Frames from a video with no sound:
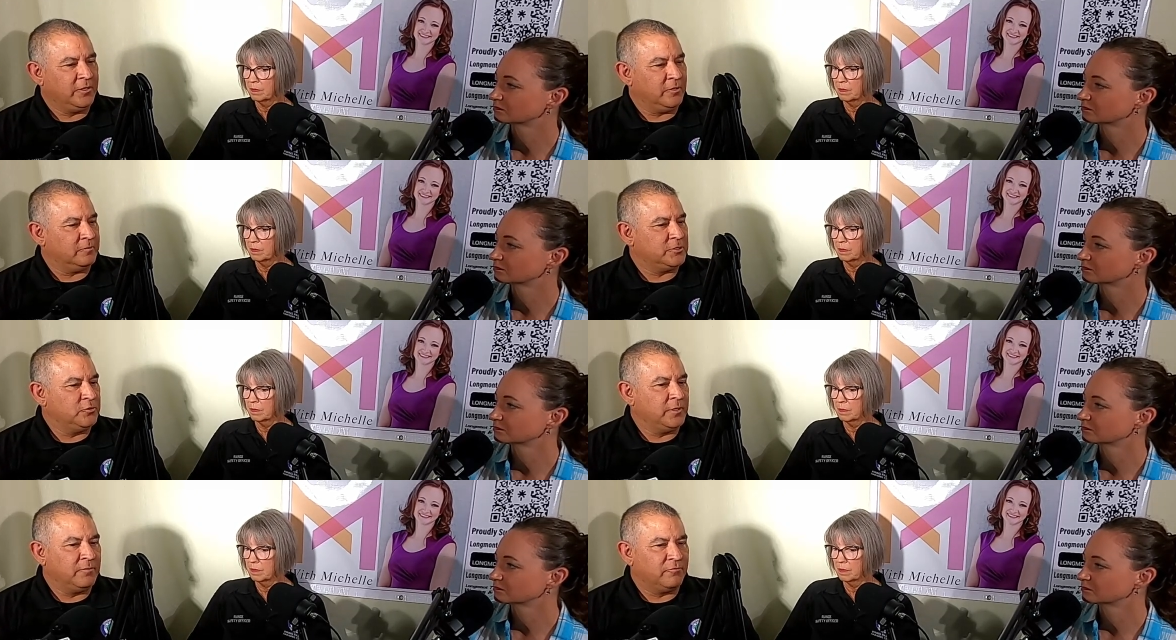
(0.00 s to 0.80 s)
Speaker 1: you know,
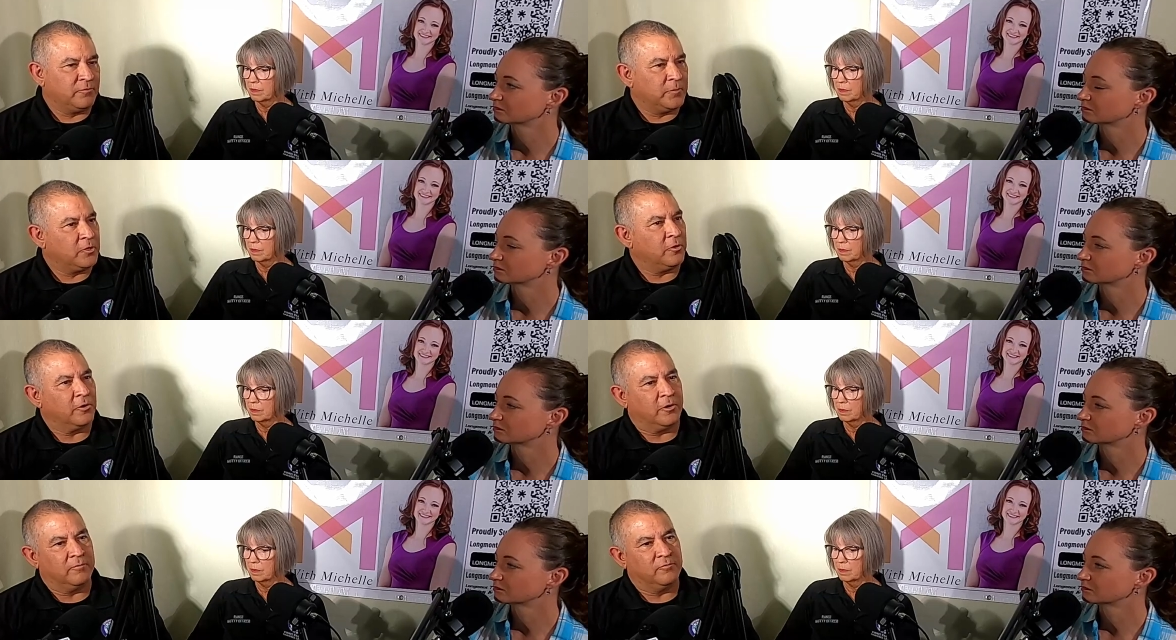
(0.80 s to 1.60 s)
shooting from a
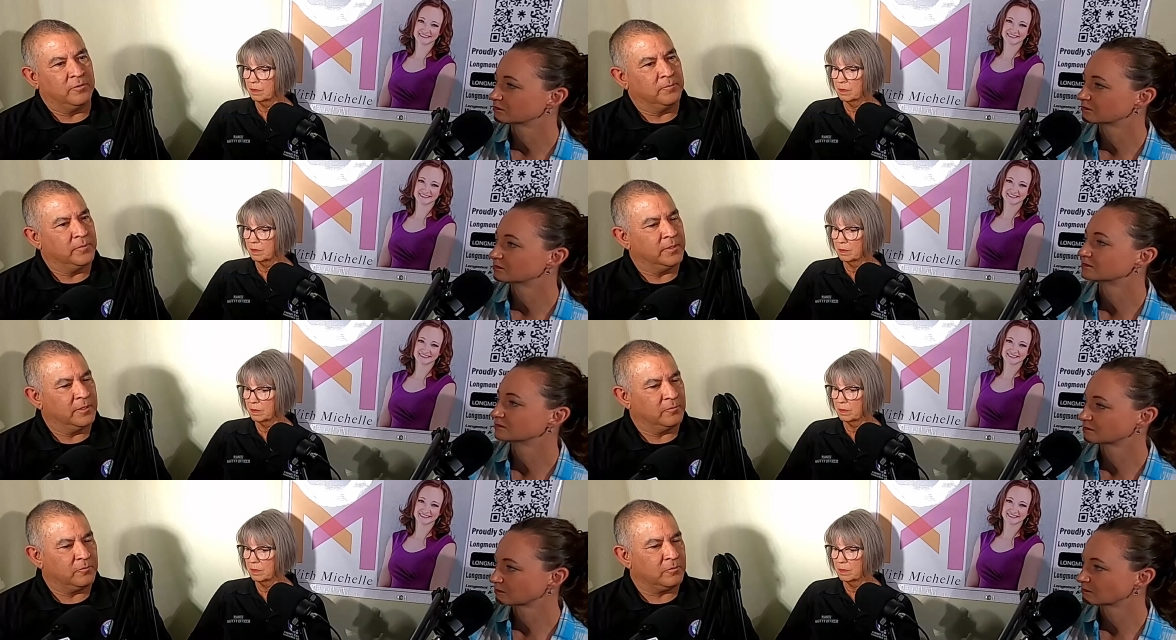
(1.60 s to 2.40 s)
car, from
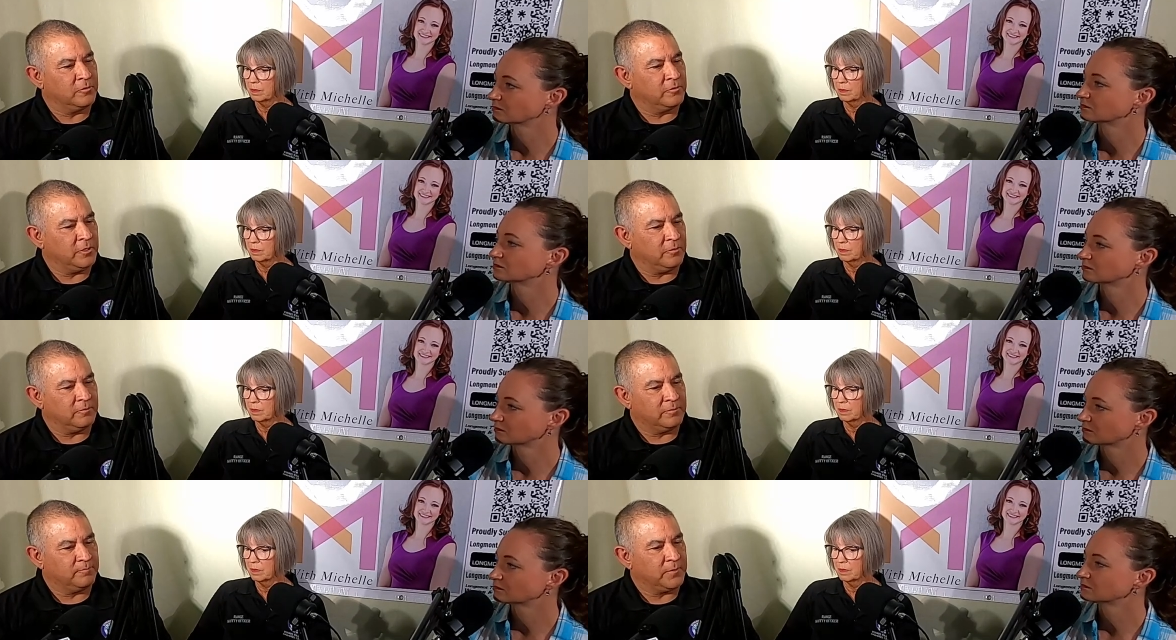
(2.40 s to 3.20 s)
uh, you
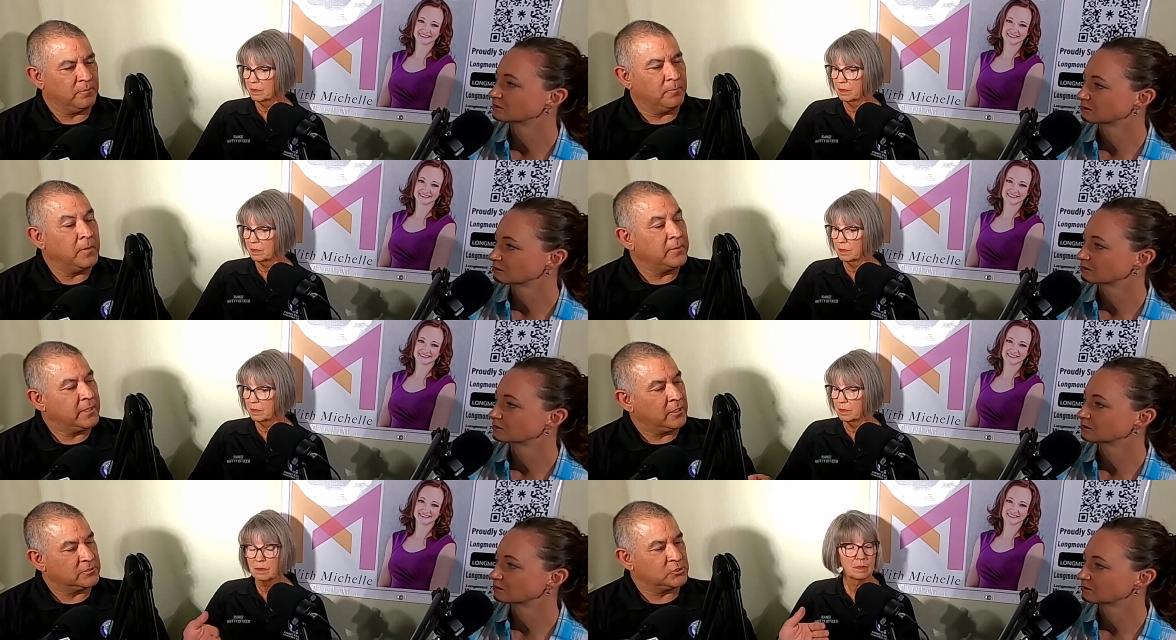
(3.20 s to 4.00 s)
know,
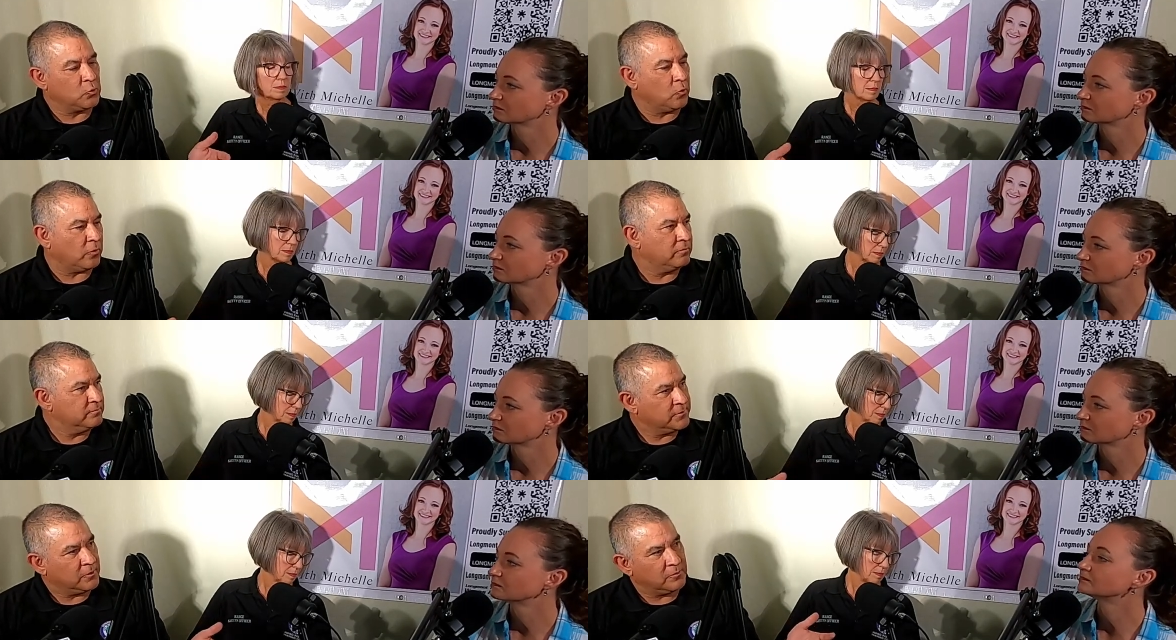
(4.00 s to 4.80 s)
mimicking a store.
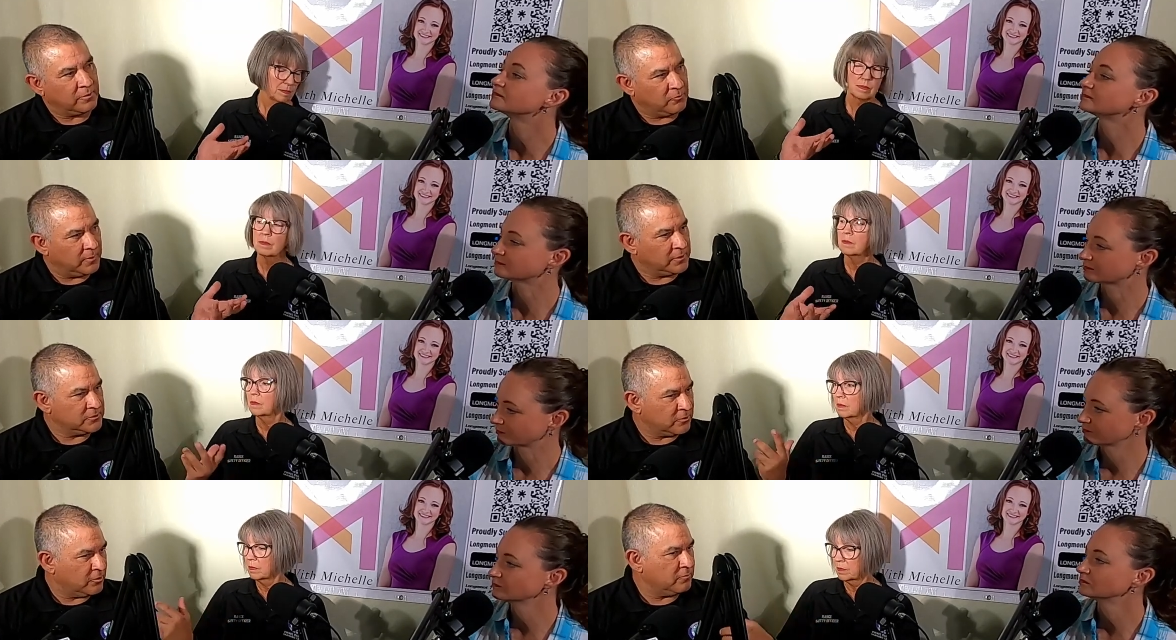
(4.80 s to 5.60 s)
You know,
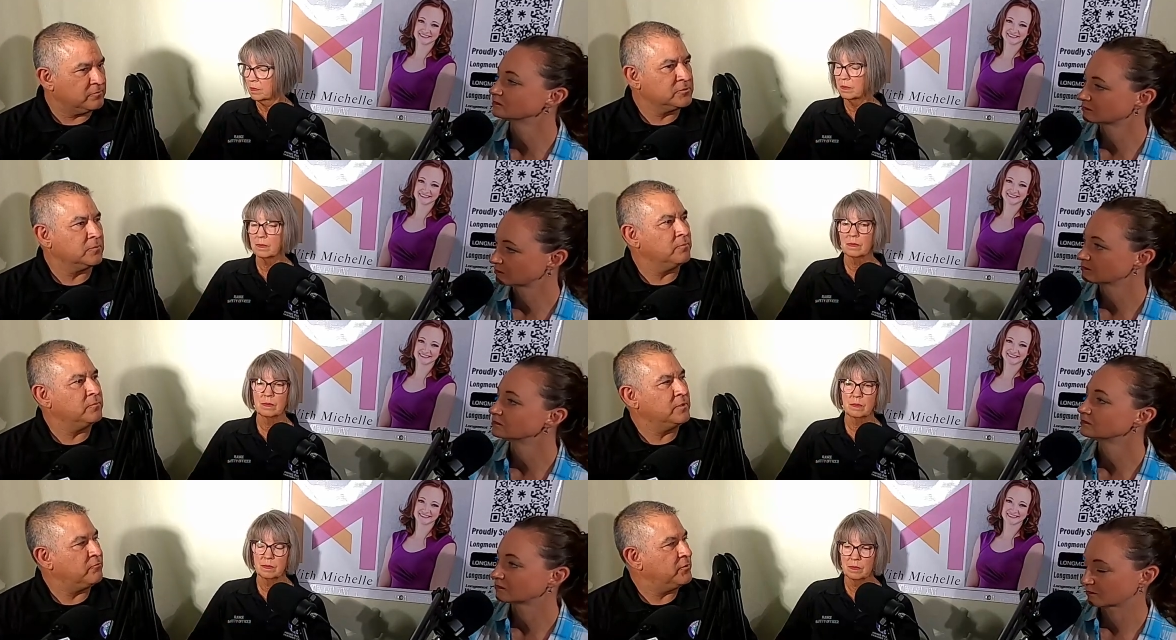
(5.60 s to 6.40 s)
everybody's mm-hmm. heard of some
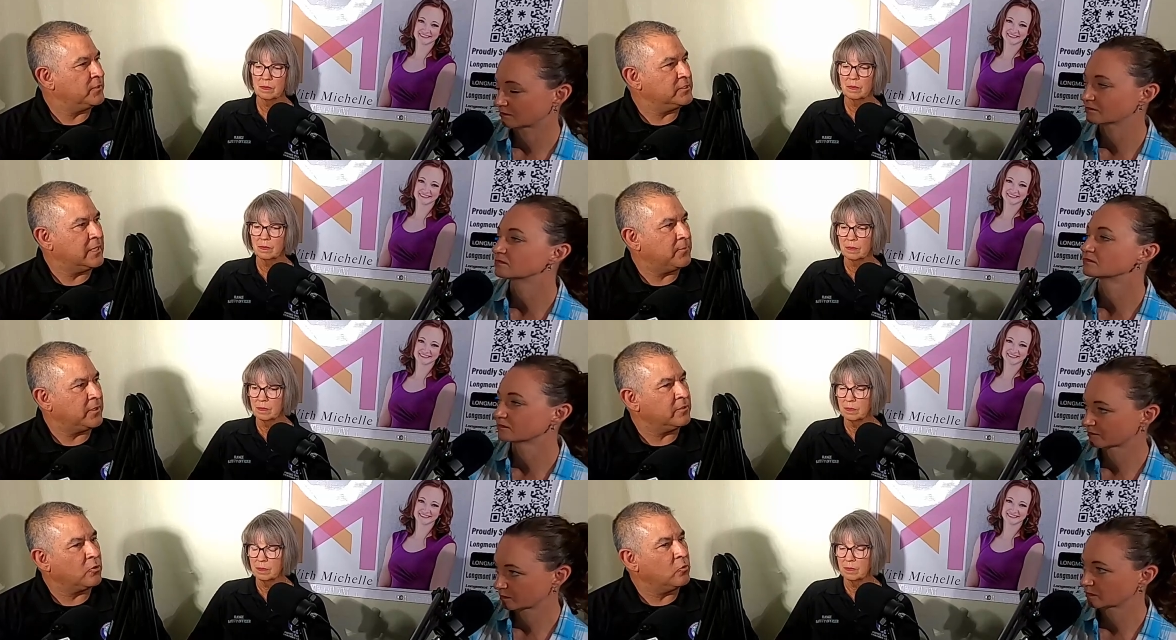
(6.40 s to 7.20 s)
mm-hmm. different things
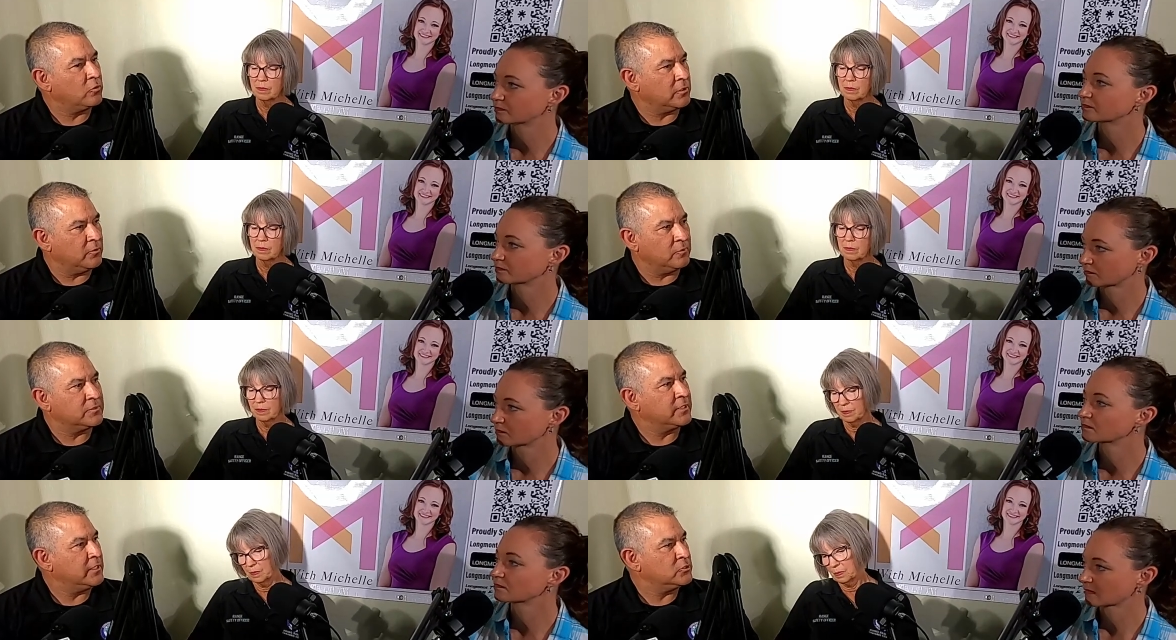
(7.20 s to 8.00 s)
happening locally
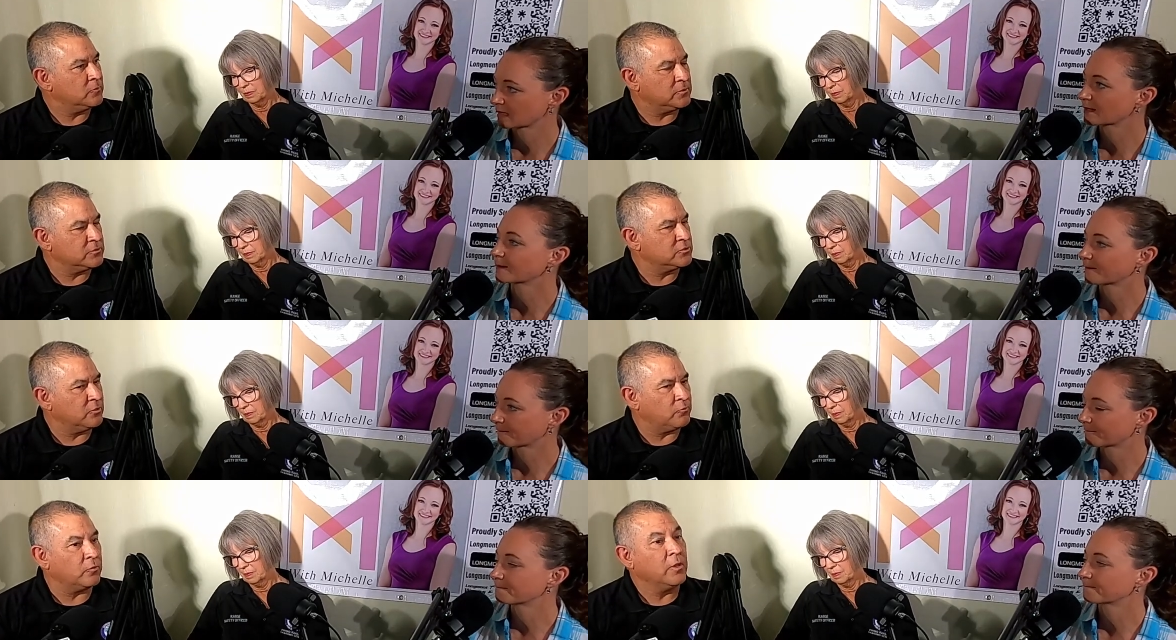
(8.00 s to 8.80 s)
with King Supers and
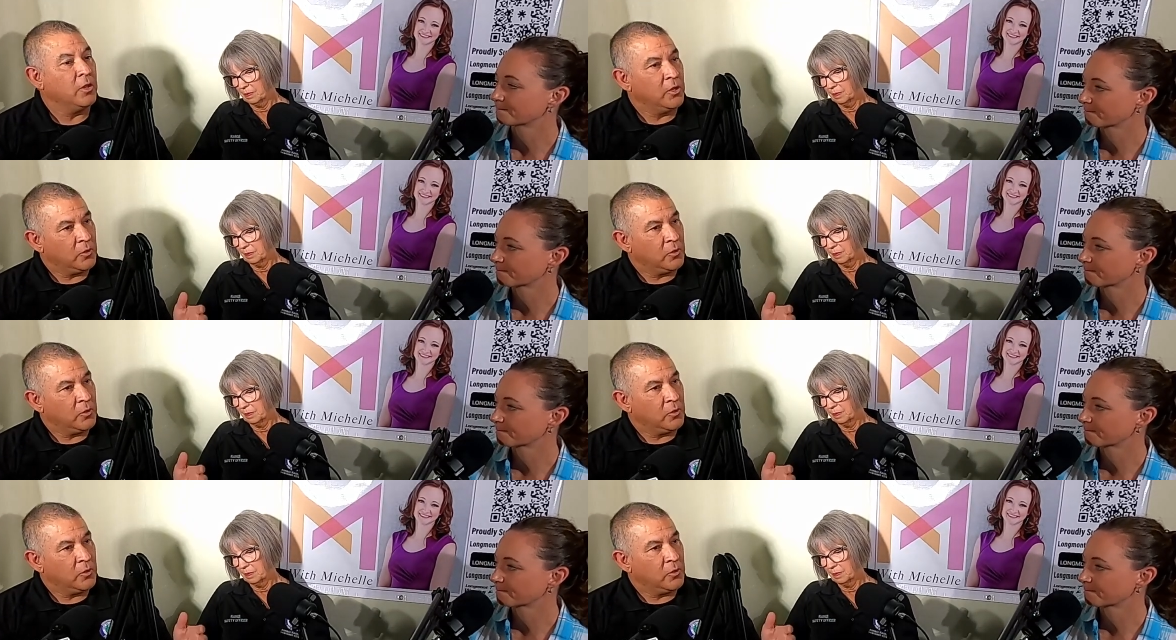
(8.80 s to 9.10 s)
so forth.